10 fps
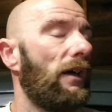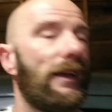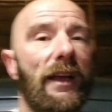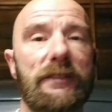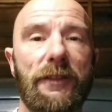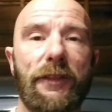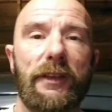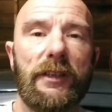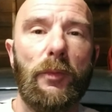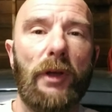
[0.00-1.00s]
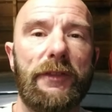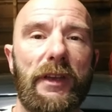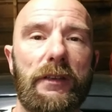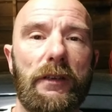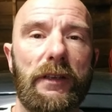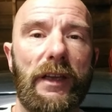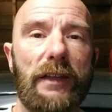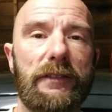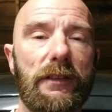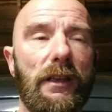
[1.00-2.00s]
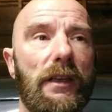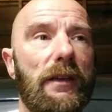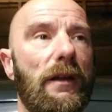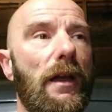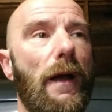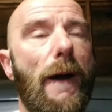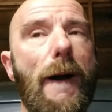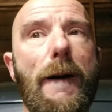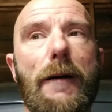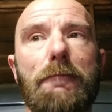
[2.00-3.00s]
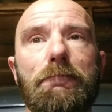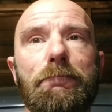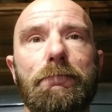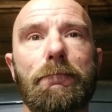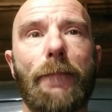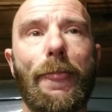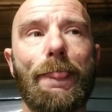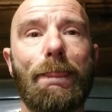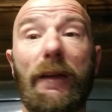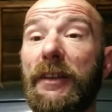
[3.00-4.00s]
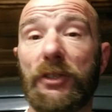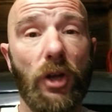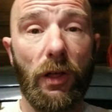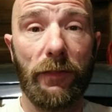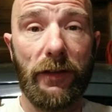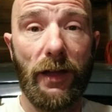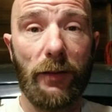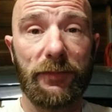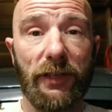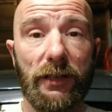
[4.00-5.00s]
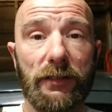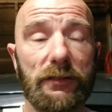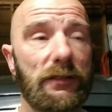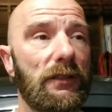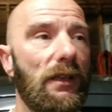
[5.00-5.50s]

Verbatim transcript: I got to thinking about that gun I got today. Um, I didn't call the cops on it.